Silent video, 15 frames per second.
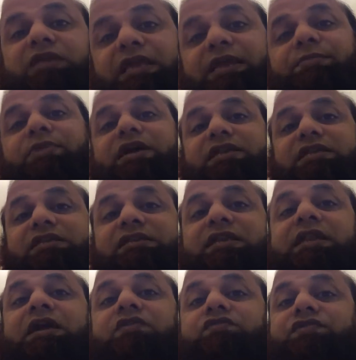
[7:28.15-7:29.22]
It might need an
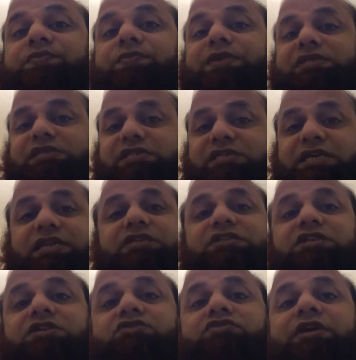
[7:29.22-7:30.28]
hour
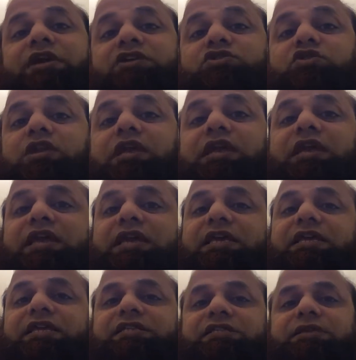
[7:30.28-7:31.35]
presentation to actually
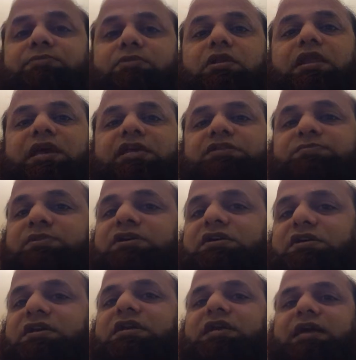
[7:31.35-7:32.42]
symbolize, but
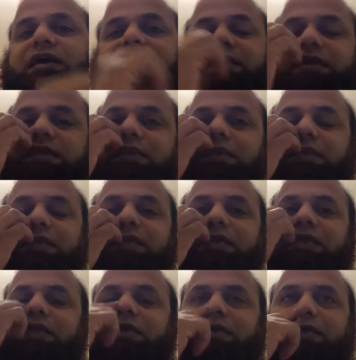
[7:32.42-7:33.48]
I
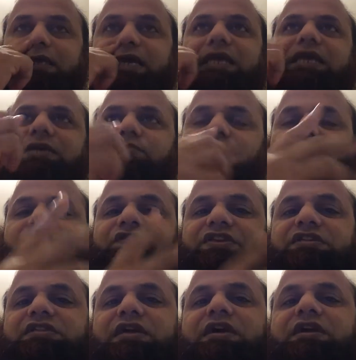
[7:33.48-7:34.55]
am of
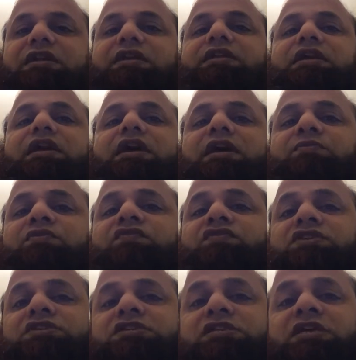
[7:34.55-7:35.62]
this idea, I'm of
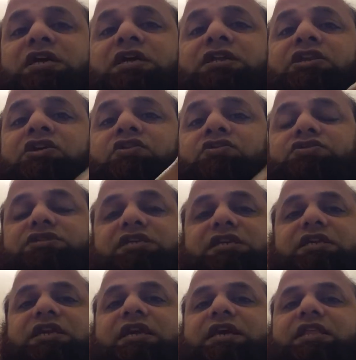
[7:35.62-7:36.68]
this ideology
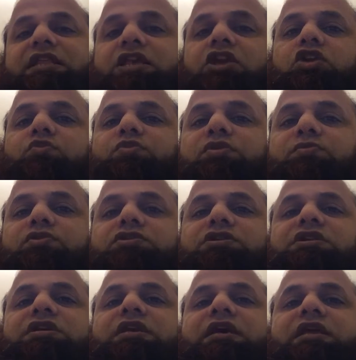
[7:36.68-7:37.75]
that the human
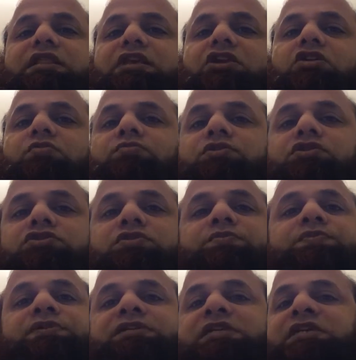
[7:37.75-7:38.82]
body and the computer
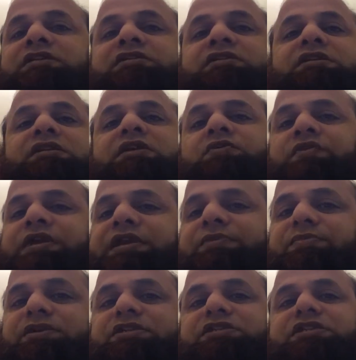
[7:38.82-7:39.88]
processor, they're very
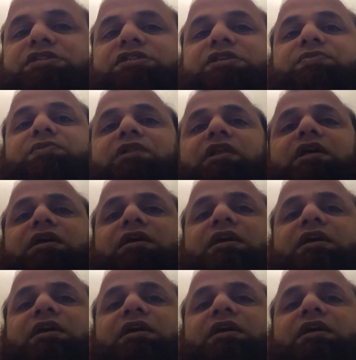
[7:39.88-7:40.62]
much similar